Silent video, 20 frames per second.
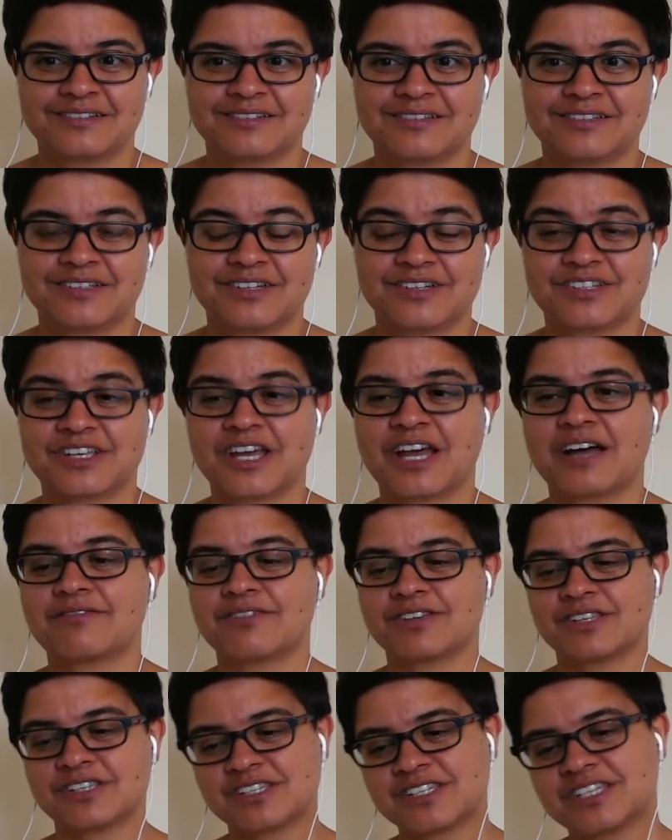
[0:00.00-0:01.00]
Because
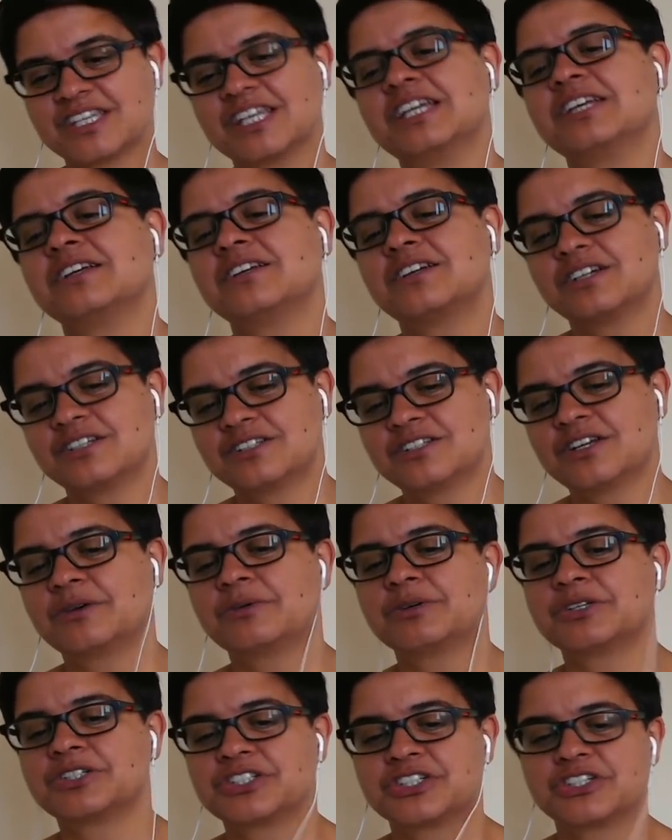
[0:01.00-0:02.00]
having seen
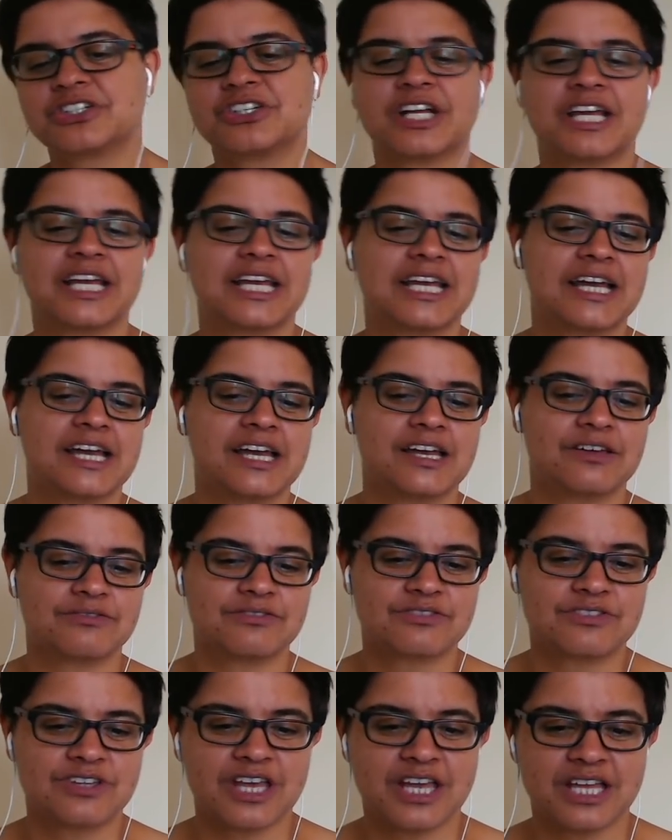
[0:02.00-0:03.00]
Katoa's journey,
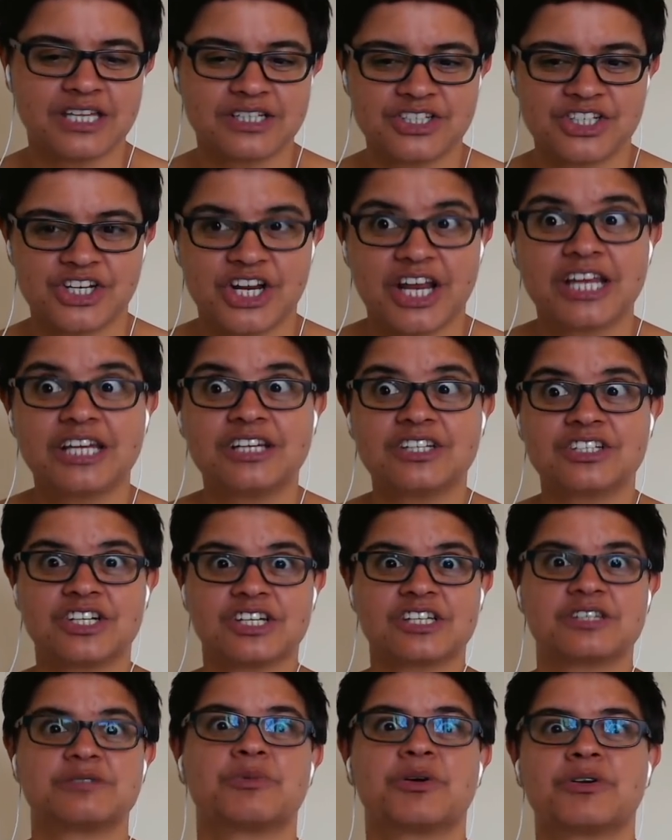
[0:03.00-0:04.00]
it
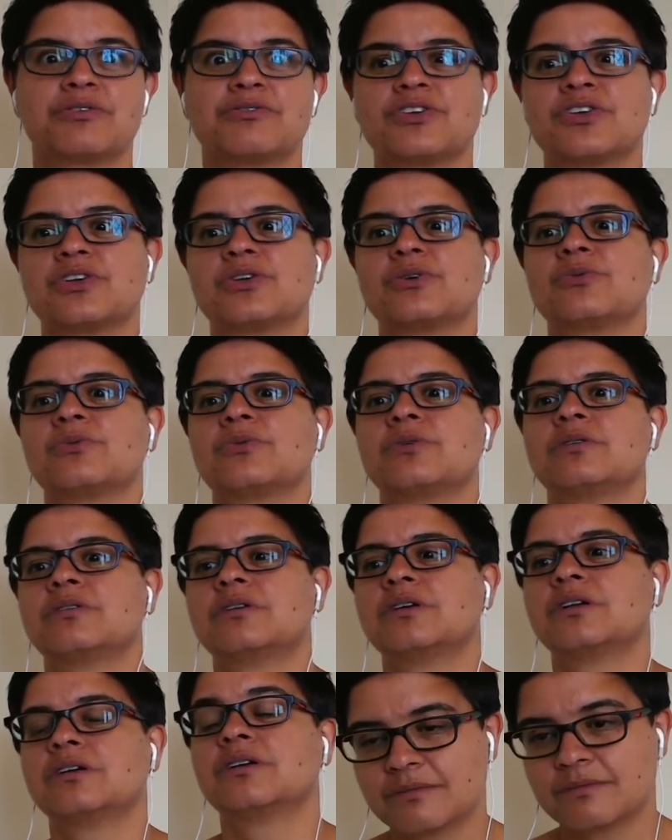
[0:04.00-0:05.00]
changes my view.
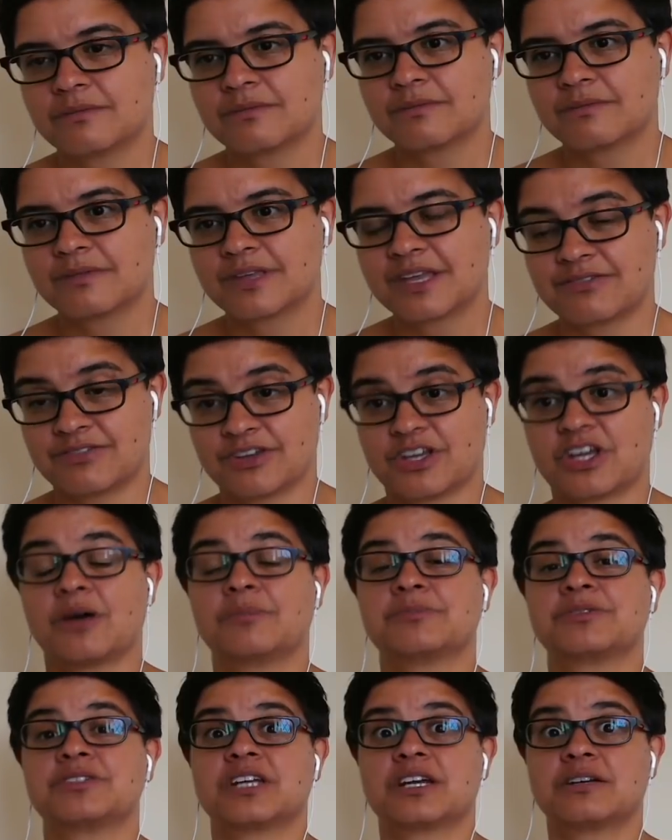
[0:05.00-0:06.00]
If it
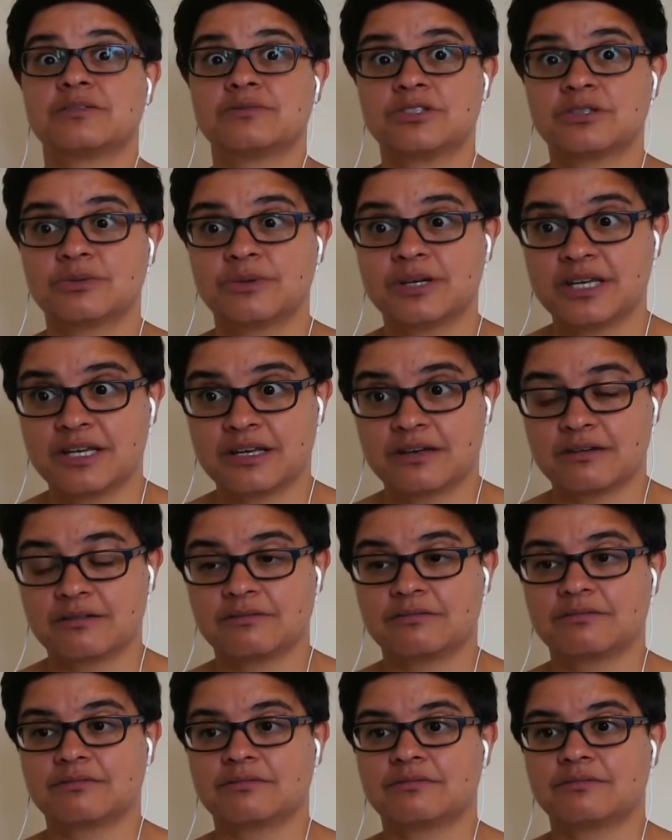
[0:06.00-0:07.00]
comes down to it,
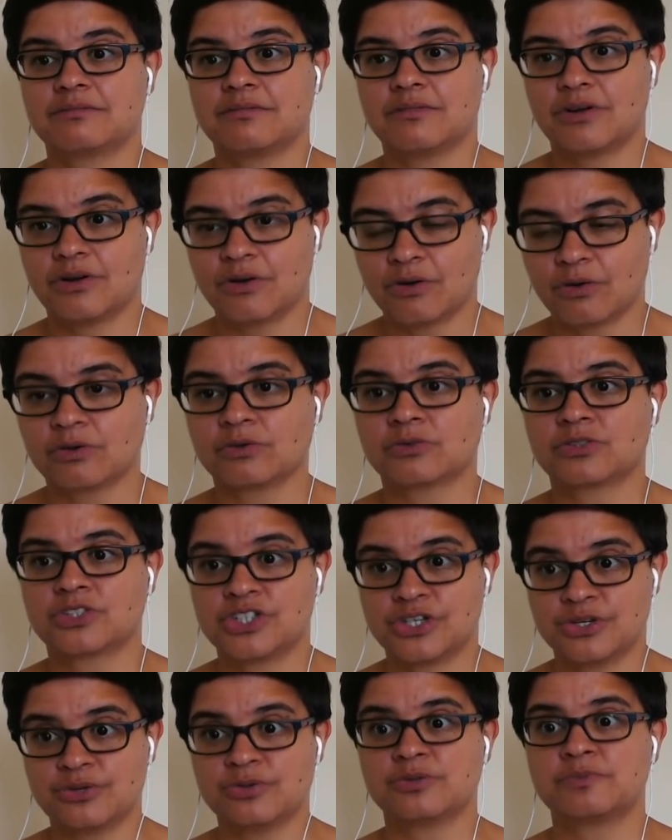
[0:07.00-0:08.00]
I'll
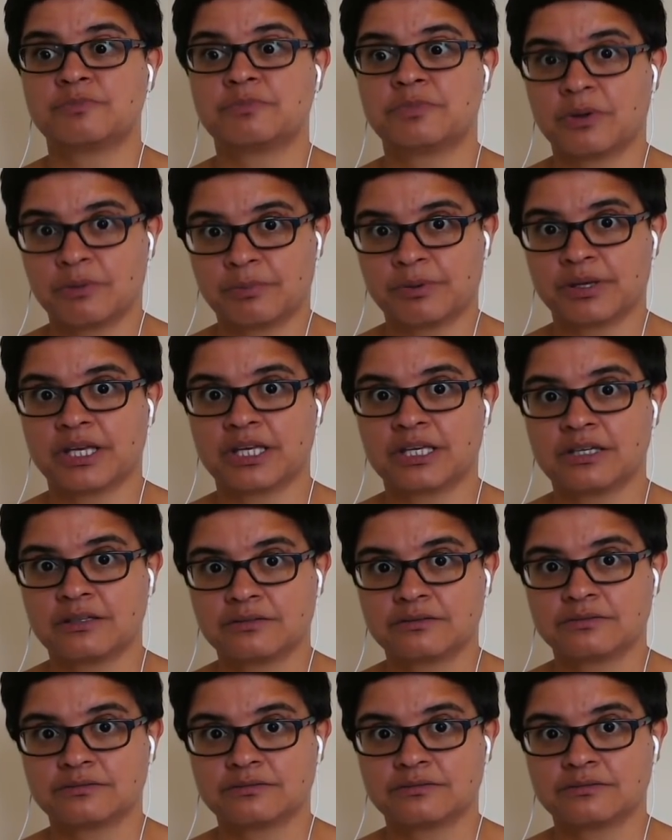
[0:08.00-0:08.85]
choose Bobby.